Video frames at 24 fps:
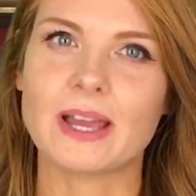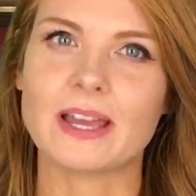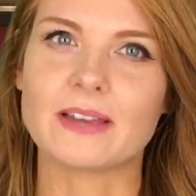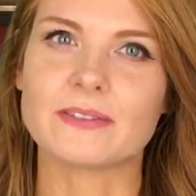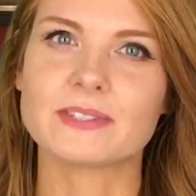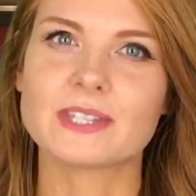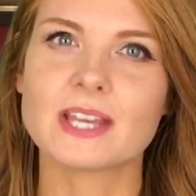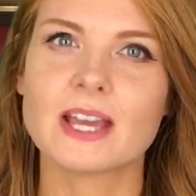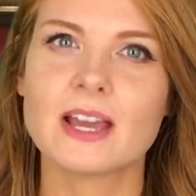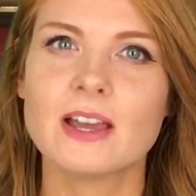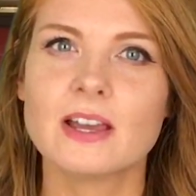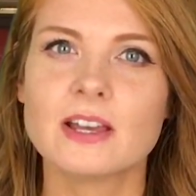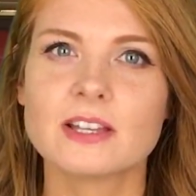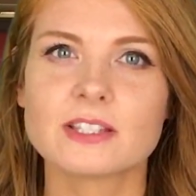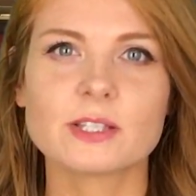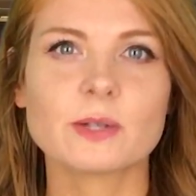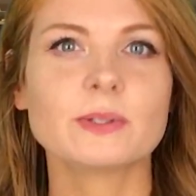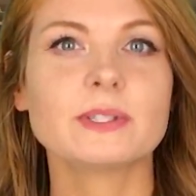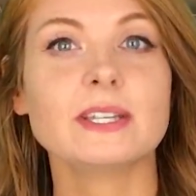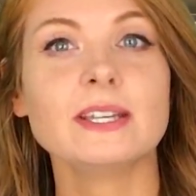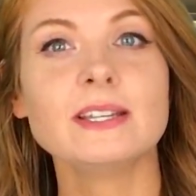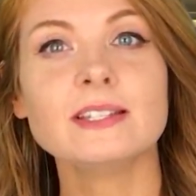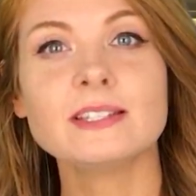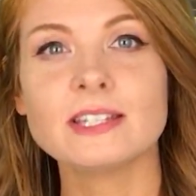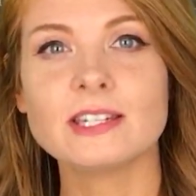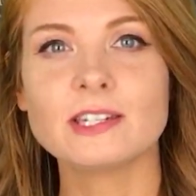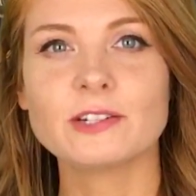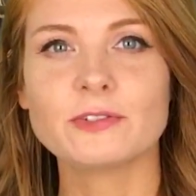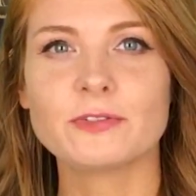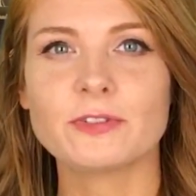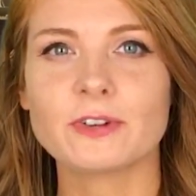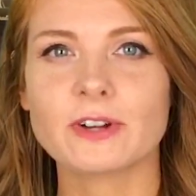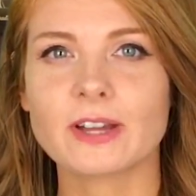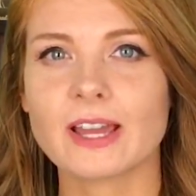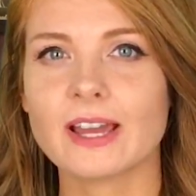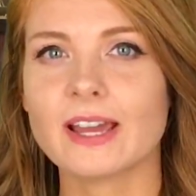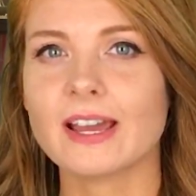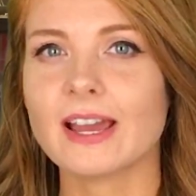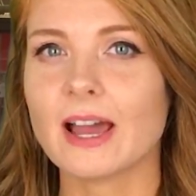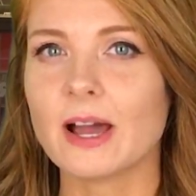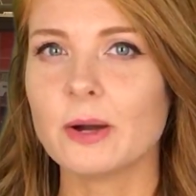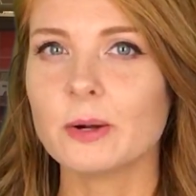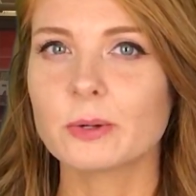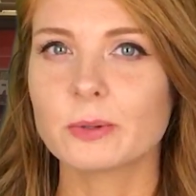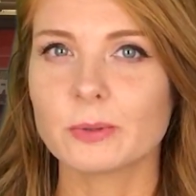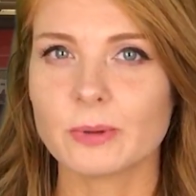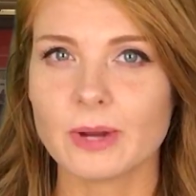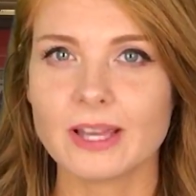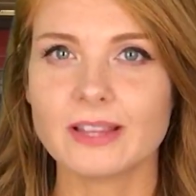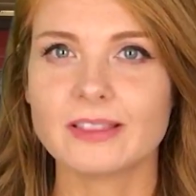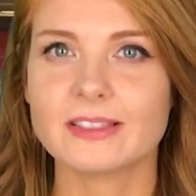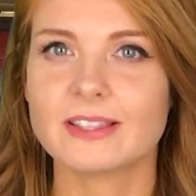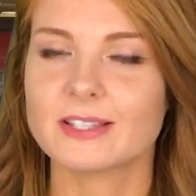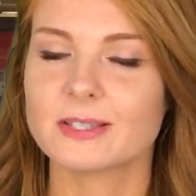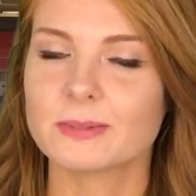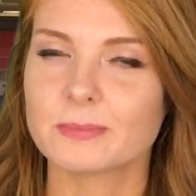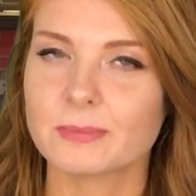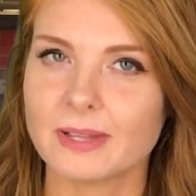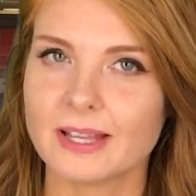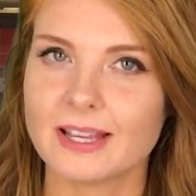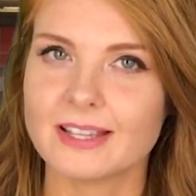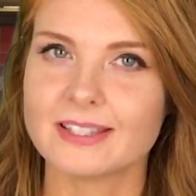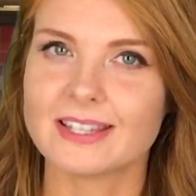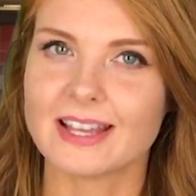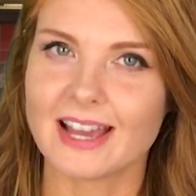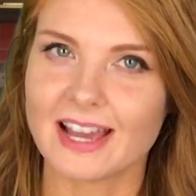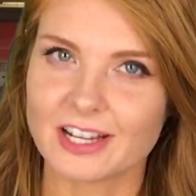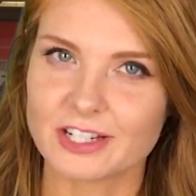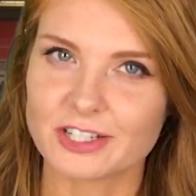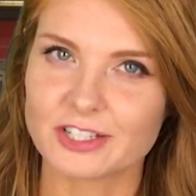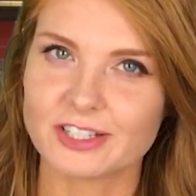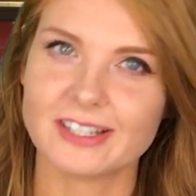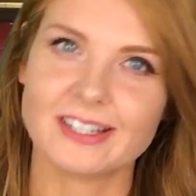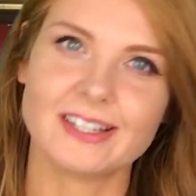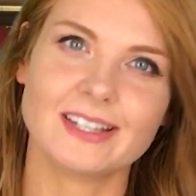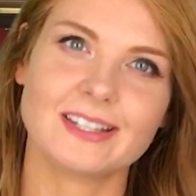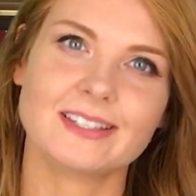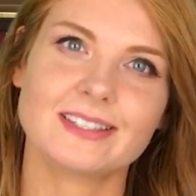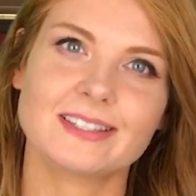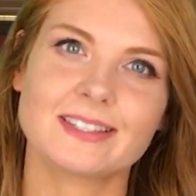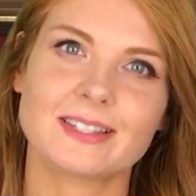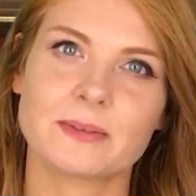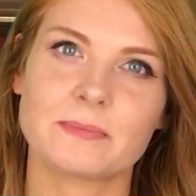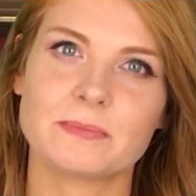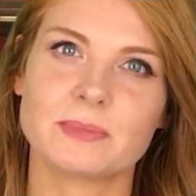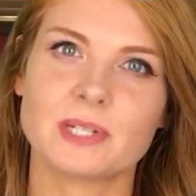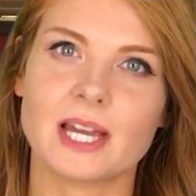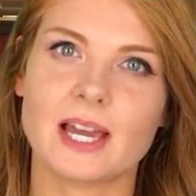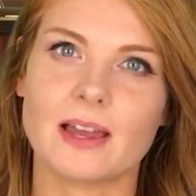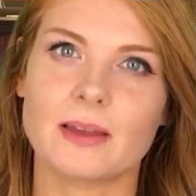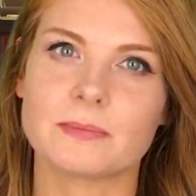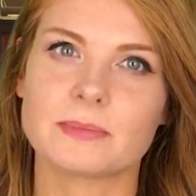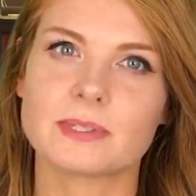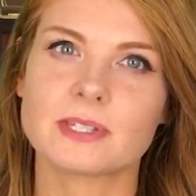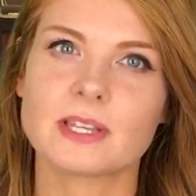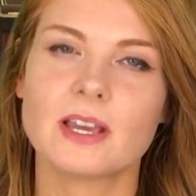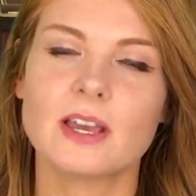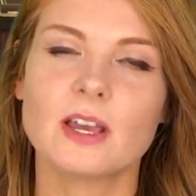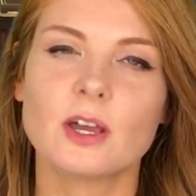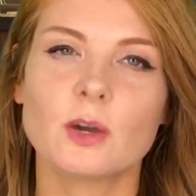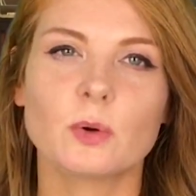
waves, so it's easy to forget how great this place actually is sometimes.